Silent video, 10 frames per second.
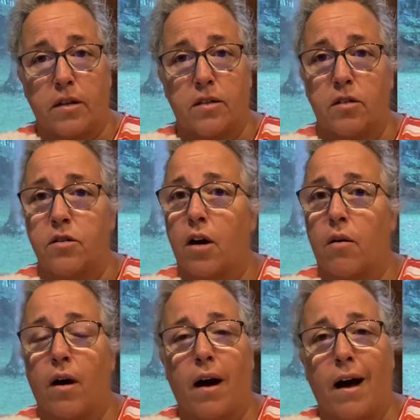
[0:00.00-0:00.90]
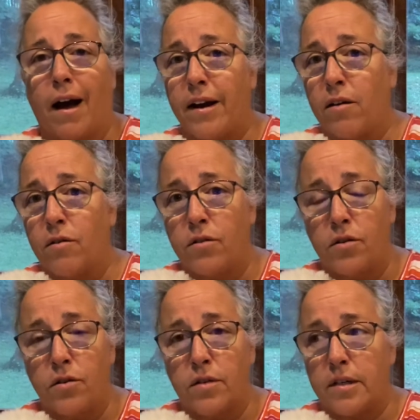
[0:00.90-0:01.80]
So no, I don't
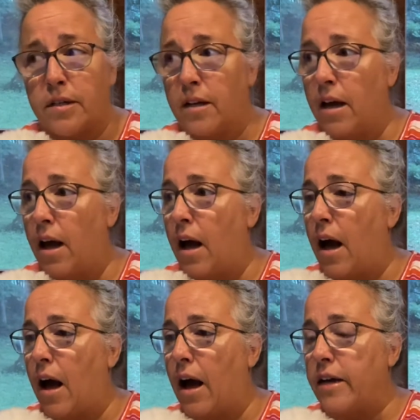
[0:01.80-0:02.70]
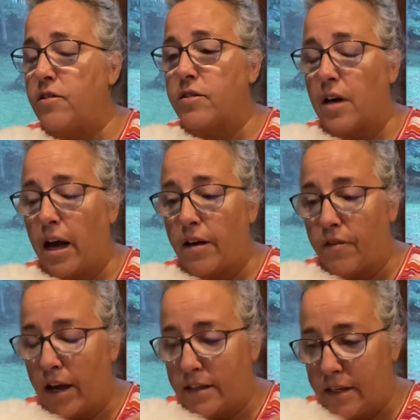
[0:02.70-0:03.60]
use it. I
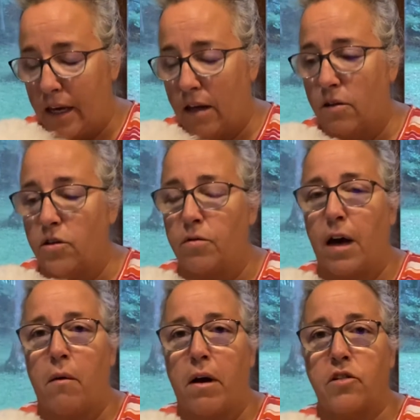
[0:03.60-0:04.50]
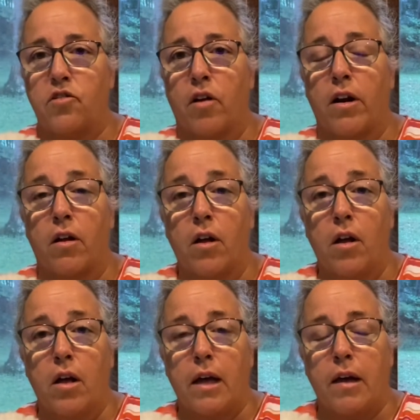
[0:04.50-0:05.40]
tell you how I try to
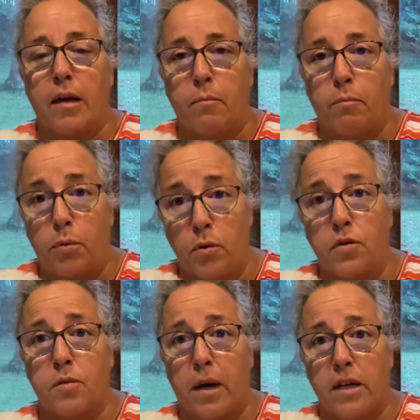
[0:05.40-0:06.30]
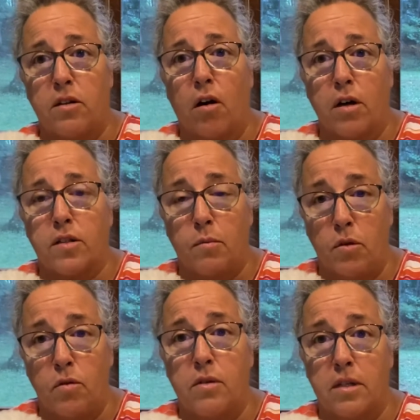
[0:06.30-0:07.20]
boost my dog's
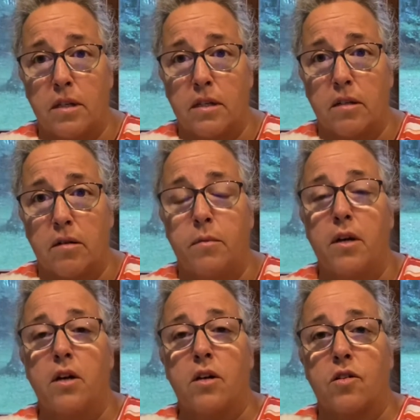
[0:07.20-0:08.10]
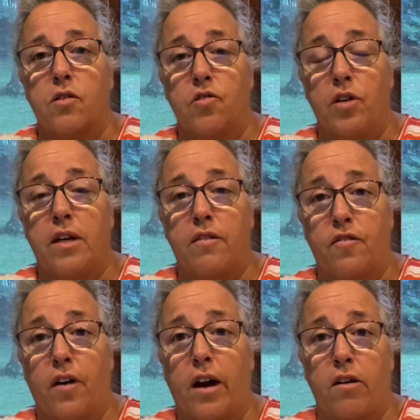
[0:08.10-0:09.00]
immune system so she can
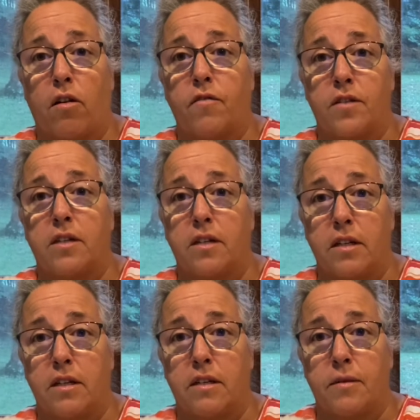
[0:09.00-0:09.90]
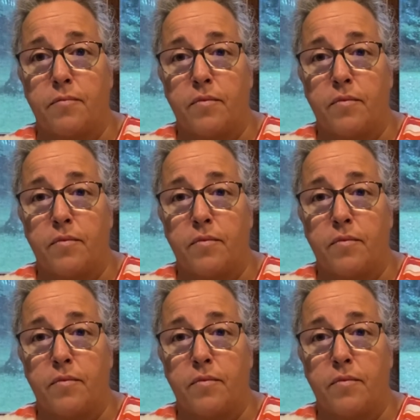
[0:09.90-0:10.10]
fight off disease.